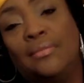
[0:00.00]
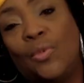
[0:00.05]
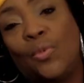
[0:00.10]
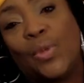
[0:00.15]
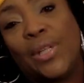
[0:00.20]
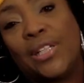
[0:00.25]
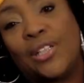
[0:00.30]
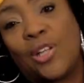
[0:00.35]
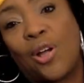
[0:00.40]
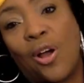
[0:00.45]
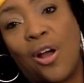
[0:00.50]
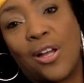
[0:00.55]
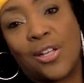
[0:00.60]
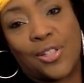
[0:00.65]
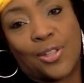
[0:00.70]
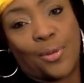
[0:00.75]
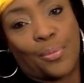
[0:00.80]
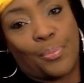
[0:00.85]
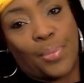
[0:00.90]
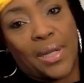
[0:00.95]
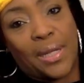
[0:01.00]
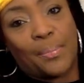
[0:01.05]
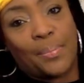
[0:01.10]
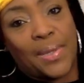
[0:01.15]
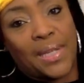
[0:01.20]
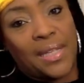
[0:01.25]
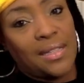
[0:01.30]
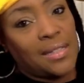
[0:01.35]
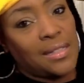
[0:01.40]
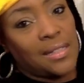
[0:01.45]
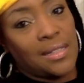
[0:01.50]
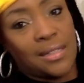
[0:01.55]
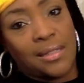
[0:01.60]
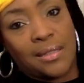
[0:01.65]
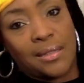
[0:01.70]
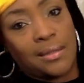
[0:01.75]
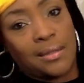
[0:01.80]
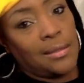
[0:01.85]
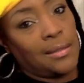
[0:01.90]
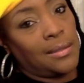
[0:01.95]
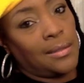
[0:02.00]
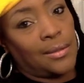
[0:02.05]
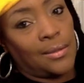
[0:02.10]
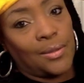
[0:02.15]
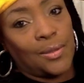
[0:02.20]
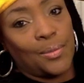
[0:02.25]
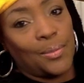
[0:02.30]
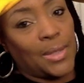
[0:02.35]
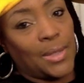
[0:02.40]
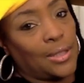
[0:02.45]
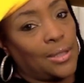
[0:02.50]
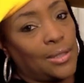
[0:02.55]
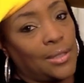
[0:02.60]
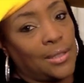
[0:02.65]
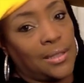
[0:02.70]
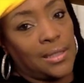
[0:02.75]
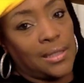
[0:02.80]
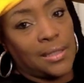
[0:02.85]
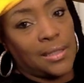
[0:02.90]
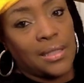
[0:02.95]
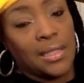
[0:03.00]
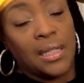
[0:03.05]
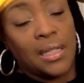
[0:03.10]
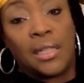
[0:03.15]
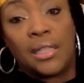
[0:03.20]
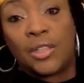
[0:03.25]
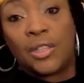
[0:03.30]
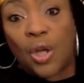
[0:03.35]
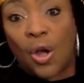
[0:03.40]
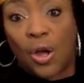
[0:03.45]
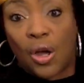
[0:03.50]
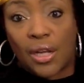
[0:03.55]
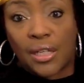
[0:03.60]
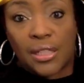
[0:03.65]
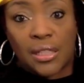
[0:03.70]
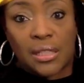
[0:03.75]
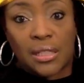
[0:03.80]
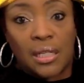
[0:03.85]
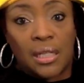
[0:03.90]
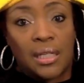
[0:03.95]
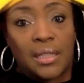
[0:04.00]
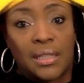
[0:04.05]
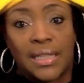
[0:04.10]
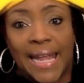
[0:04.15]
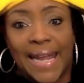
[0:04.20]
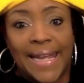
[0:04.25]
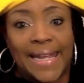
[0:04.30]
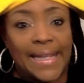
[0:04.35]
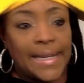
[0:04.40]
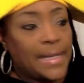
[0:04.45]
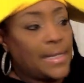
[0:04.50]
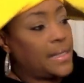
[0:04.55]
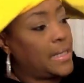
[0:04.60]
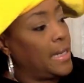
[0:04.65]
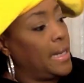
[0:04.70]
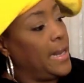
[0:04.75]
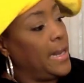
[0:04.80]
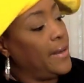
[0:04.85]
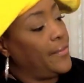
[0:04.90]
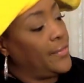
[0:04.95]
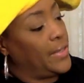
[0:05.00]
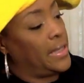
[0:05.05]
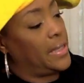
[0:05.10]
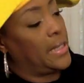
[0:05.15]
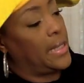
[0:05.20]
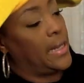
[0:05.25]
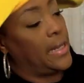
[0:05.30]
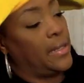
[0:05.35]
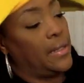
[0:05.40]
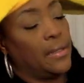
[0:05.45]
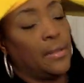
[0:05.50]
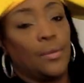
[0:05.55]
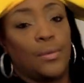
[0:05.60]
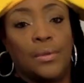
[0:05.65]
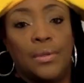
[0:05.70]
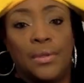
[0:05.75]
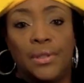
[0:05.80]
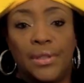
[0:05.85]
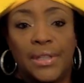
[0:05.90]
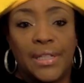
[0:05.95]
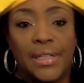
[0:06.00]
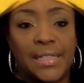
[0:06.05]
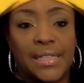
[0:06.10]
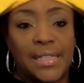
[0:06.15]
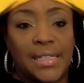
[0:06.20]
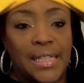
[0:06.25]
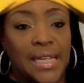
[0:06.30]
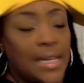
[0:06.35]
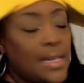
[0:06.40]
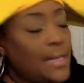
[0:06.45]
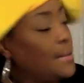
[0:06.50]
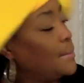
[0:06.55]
When dogs are puppies, oh my goodness, dogs, they get into everything. Look and see.